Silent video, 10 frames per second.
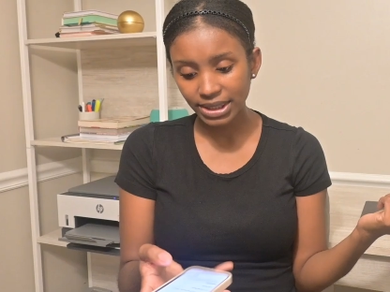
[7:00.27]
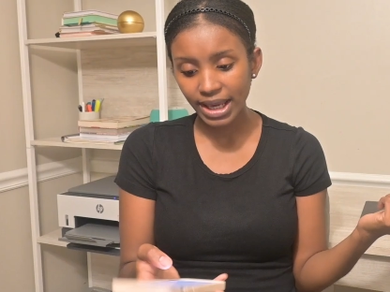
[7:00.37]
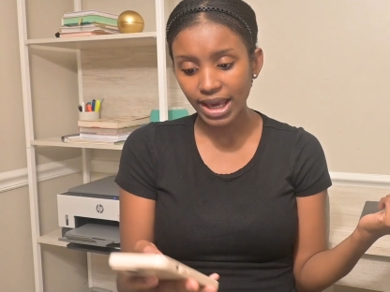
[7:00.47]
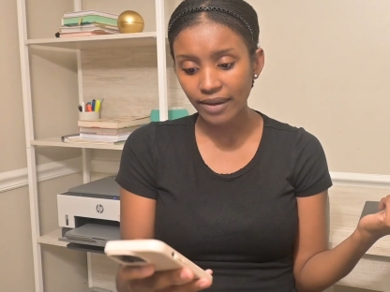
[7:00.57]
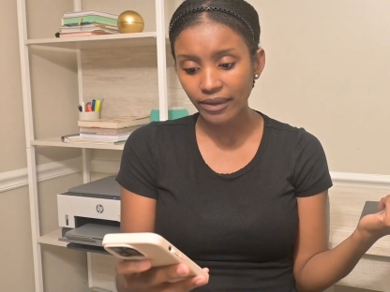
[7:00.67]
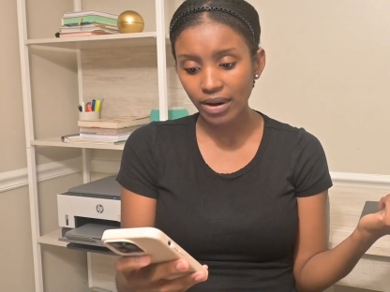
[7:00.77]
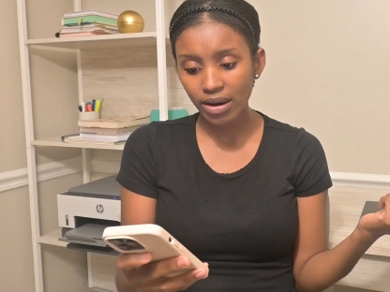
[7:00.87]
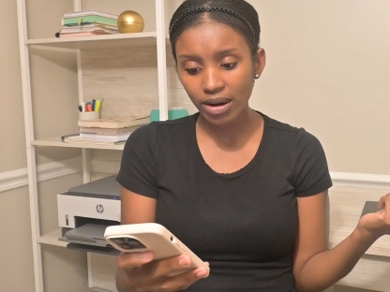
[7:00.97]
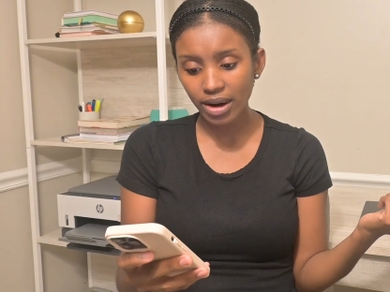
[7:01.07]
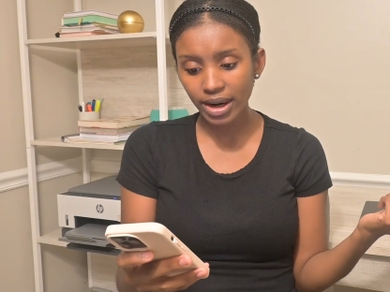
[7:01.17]
they have
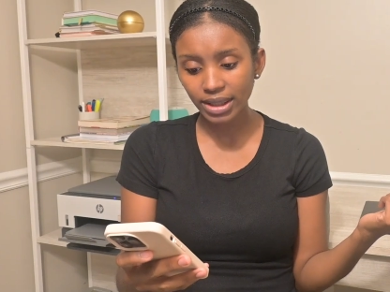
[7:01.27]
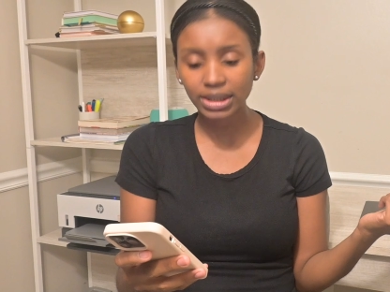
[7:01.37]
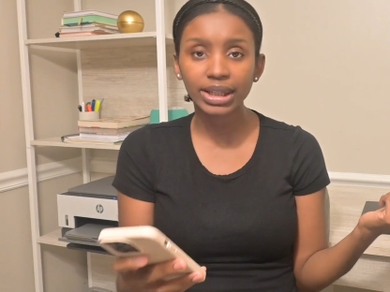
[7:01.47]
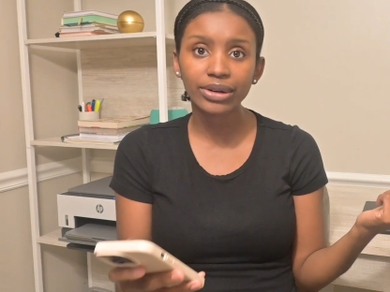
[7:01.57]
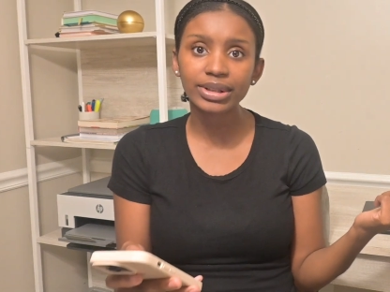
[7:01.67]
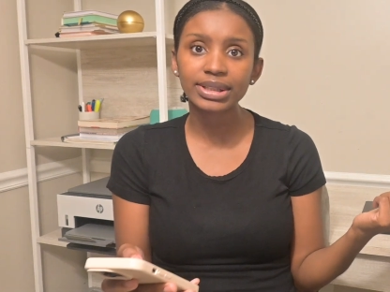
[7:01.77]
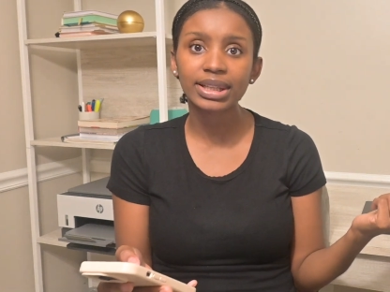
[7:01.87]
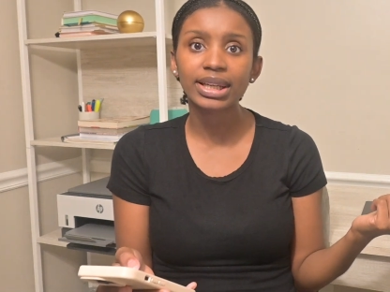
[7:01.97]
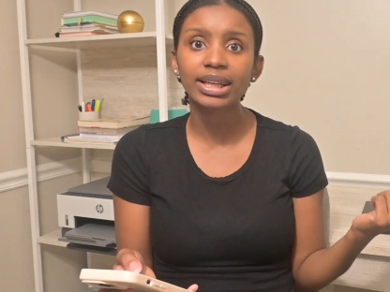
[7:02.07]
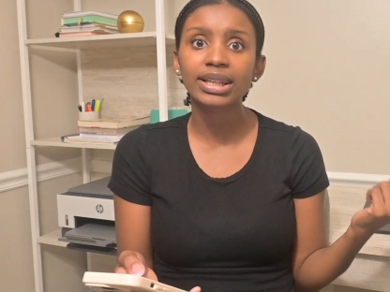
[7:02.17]
art,
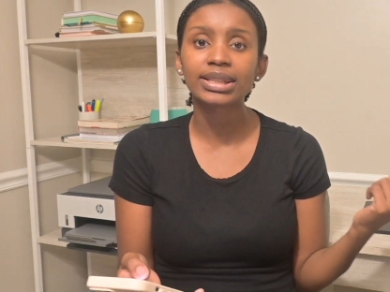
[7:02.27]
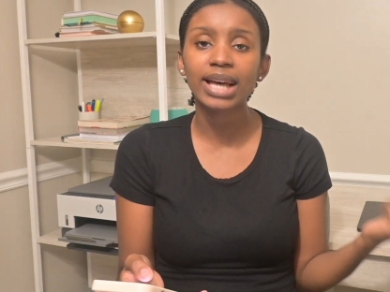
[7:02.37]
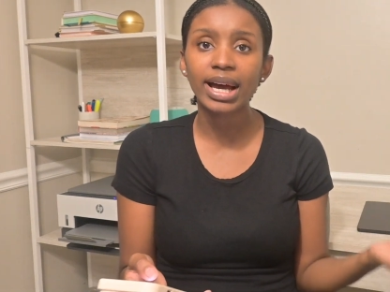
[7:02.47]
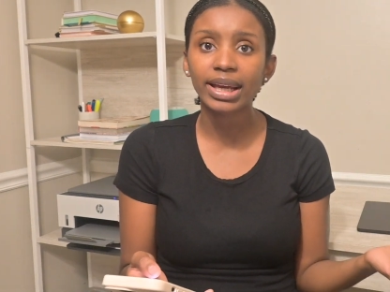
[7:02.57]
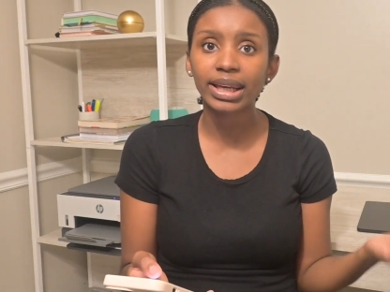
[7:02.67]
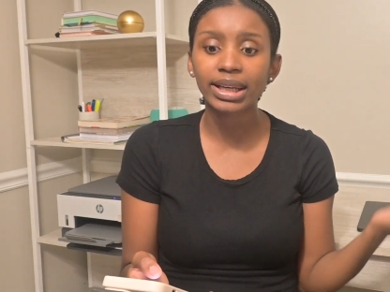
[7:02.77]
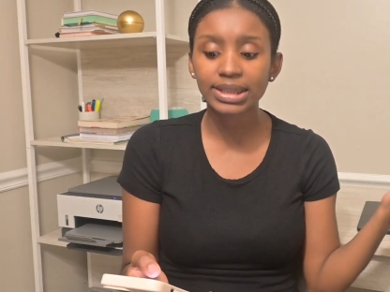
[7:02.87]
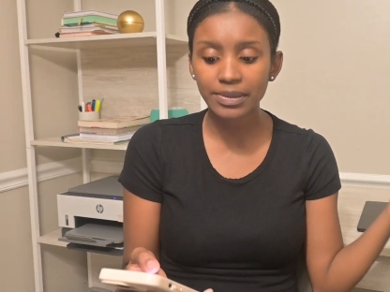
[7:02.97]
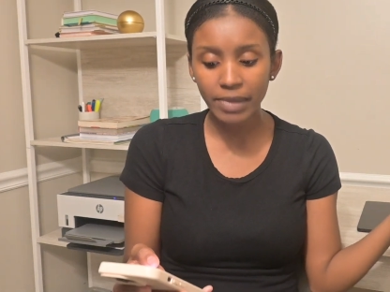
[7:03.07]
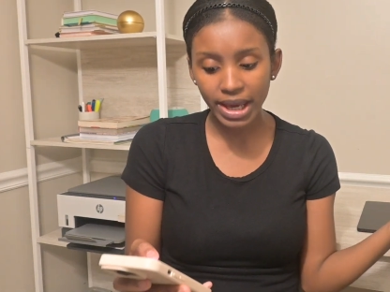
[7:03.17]
literacy,
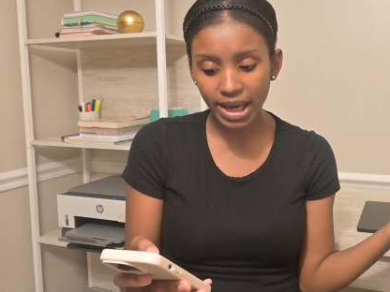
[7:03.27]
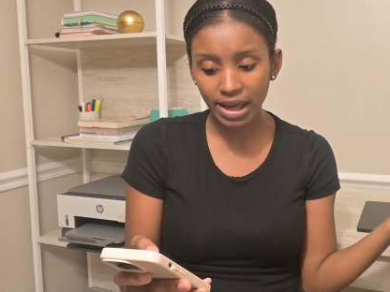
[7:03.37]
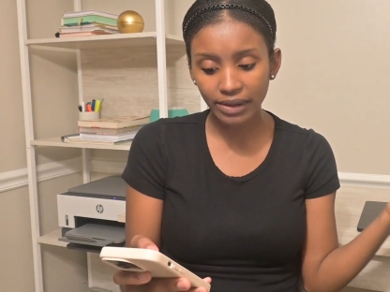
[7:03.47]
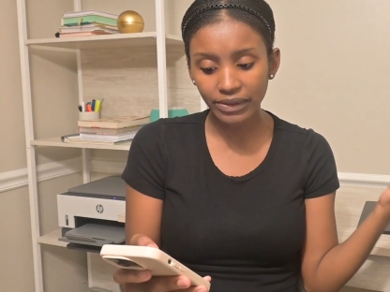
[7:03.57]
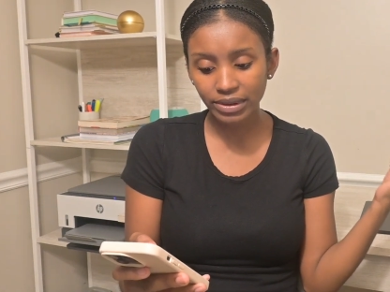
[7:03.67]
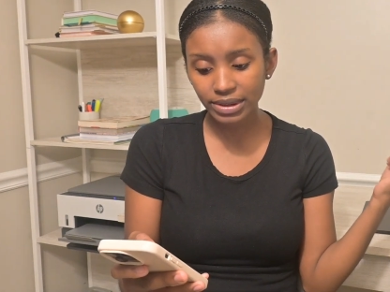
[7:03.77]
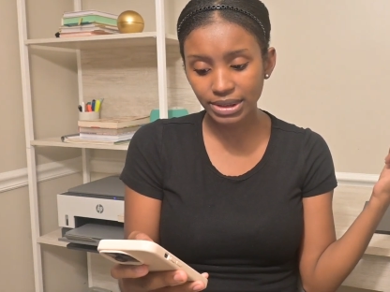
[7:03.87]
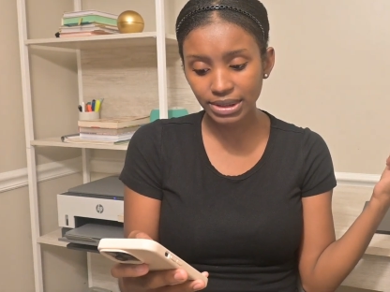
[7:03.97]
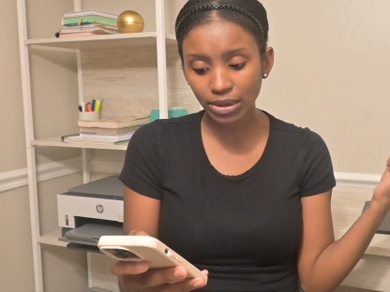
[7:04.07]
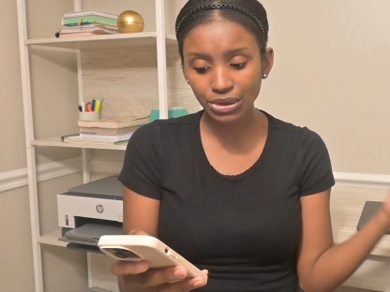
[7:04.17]
science, math,
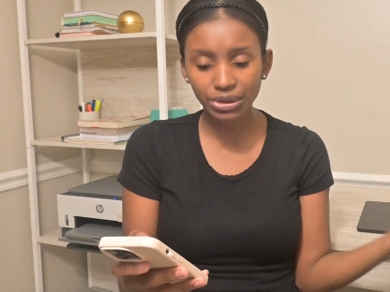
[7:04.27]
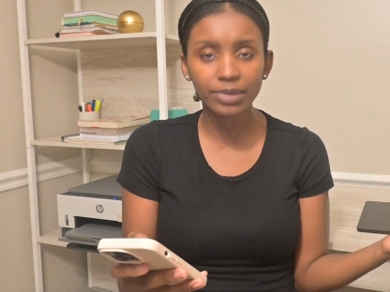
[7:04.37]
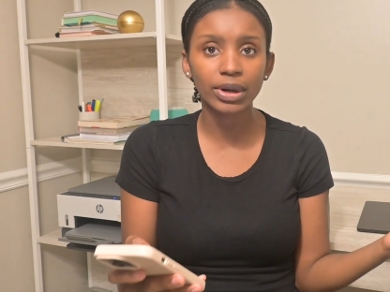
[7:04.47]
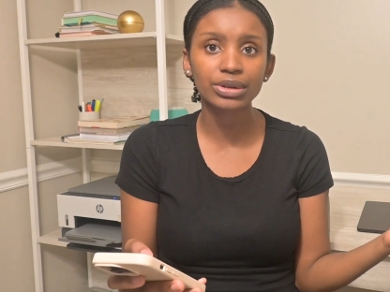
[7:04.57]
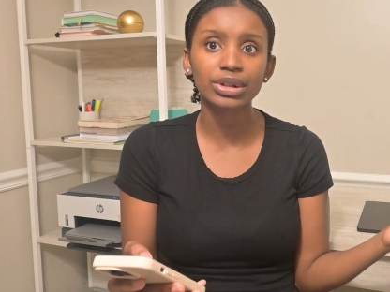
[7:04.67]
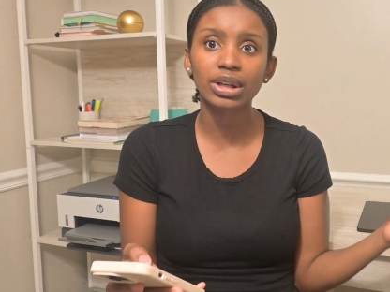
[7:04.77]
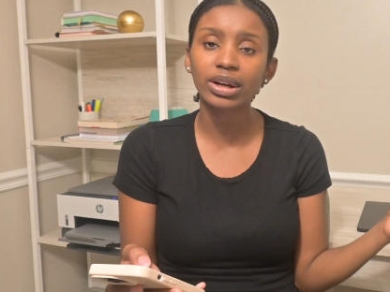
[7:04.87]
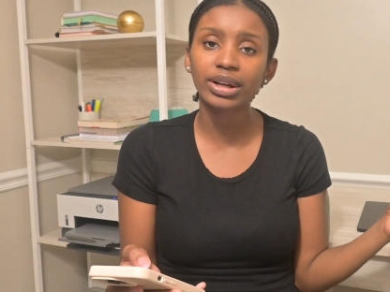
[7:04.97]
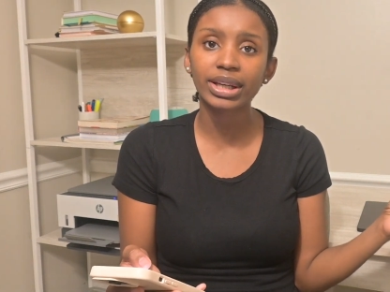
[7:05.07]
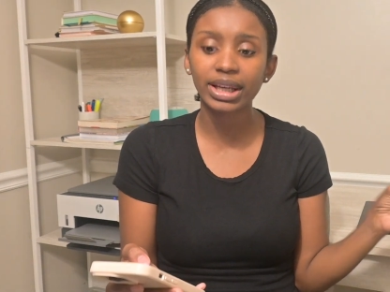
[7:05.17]
social emotional
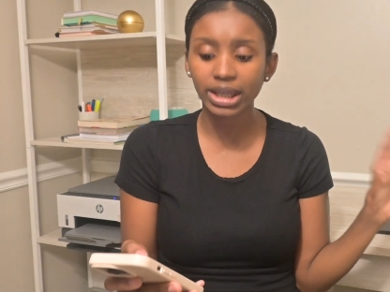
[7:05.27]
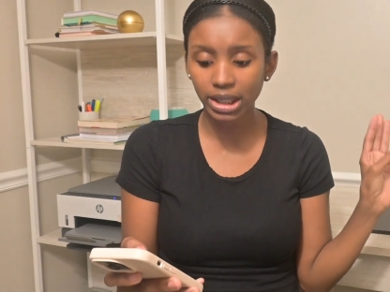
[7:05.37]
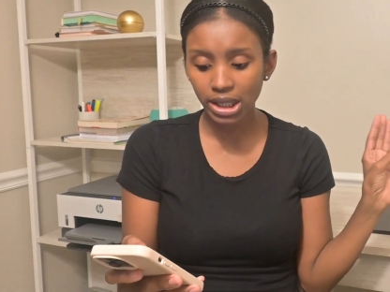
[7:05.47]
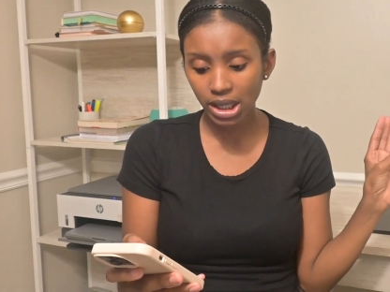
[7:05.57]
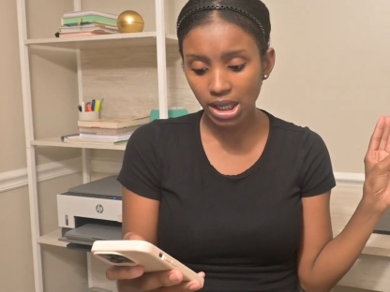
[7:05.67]
learning,